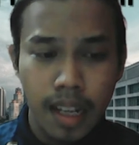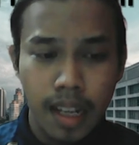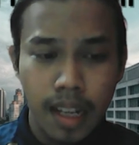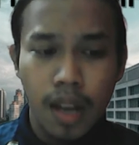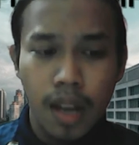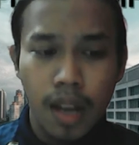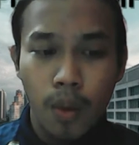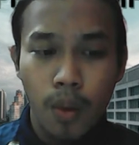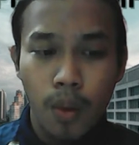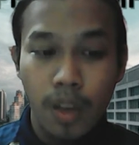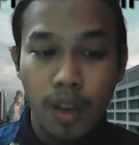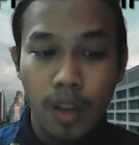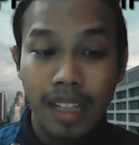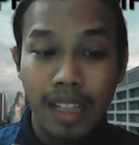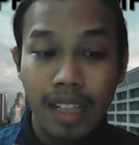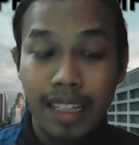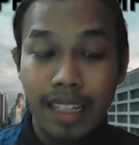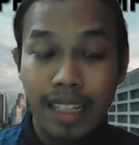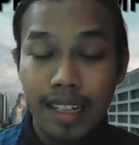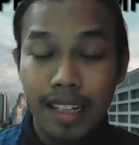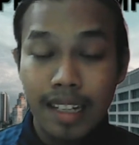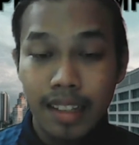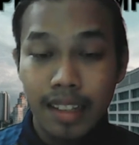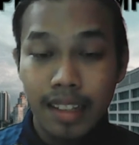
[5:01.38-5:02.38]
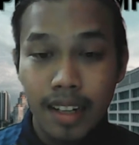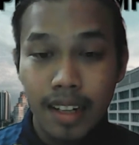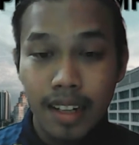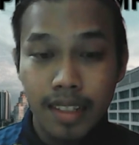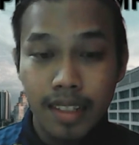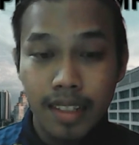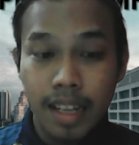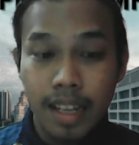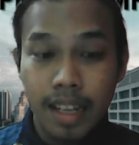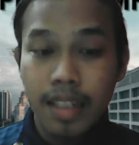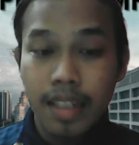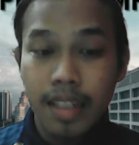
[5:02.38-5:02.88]
will increase
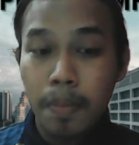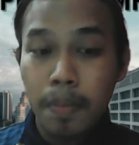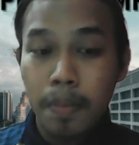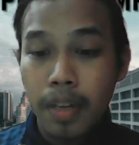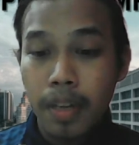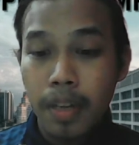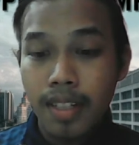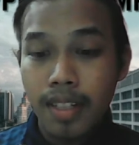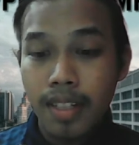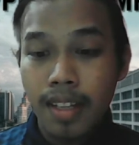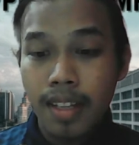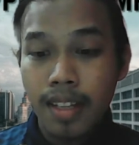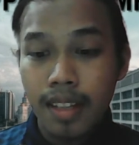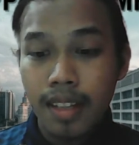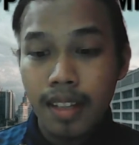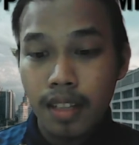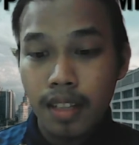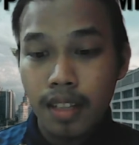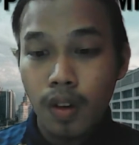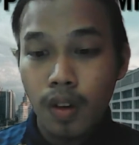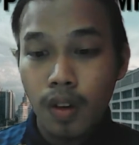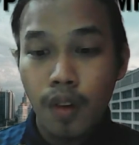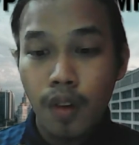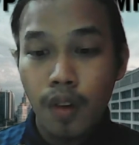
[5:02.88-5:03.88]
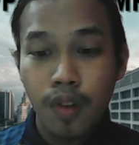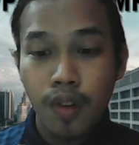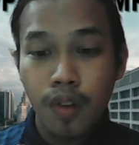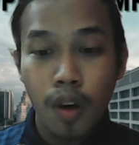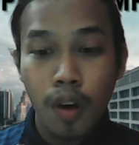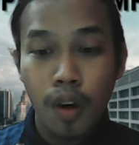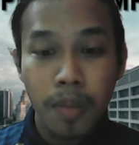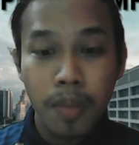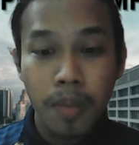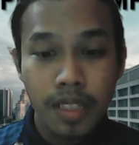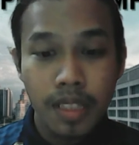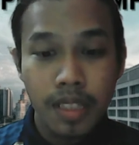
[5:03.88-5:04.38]
the percentage of
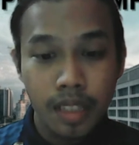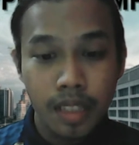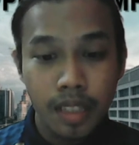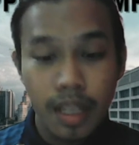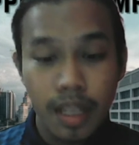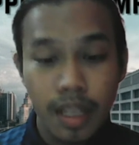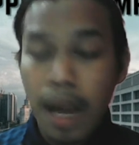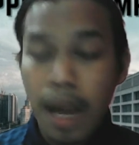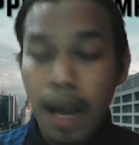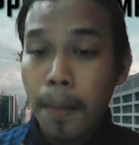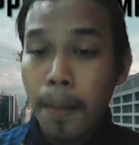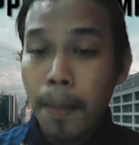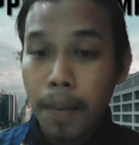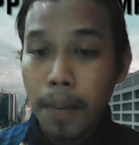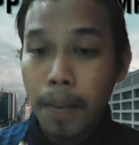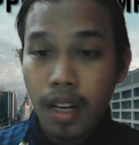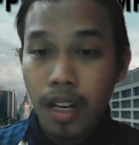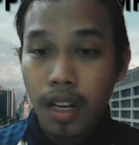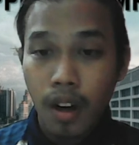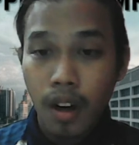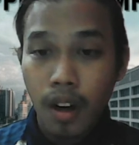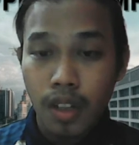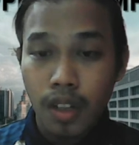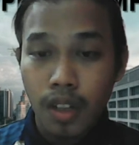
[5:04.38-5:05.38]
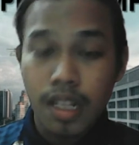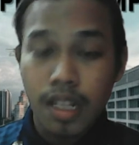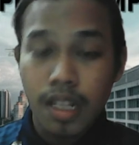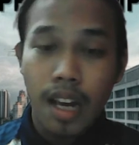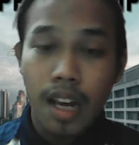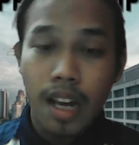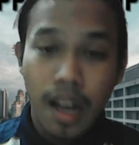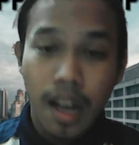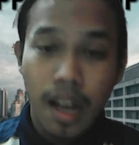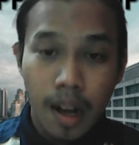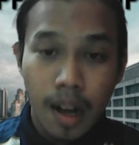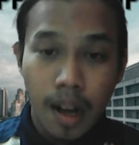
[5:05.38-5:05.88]
obesity because
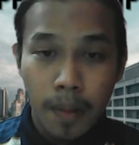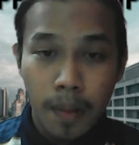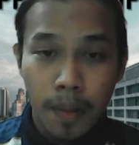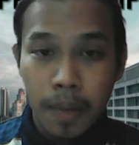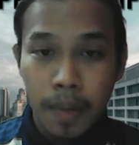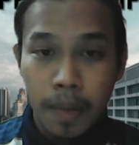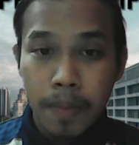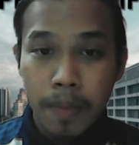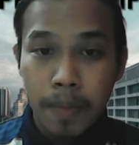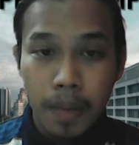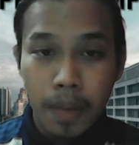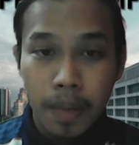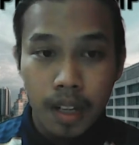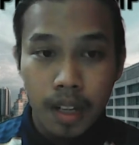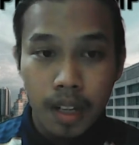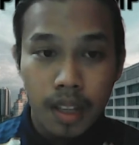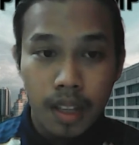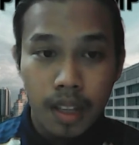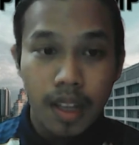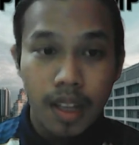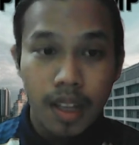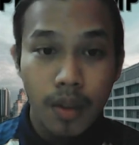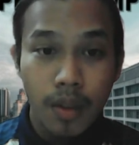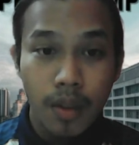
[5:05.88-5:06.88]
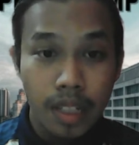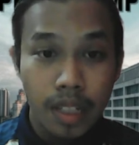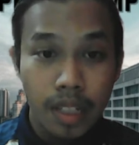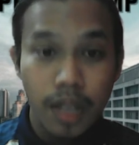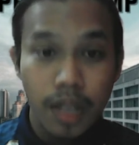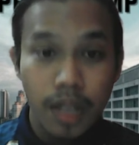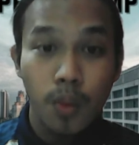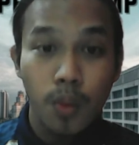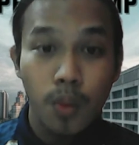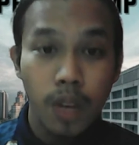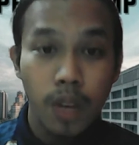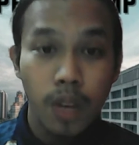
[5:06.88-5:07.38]
people nowadays
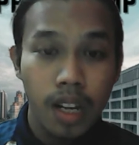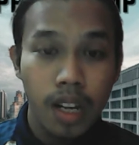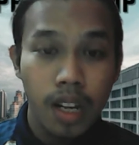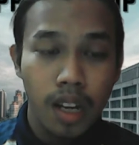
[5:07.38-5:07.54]
will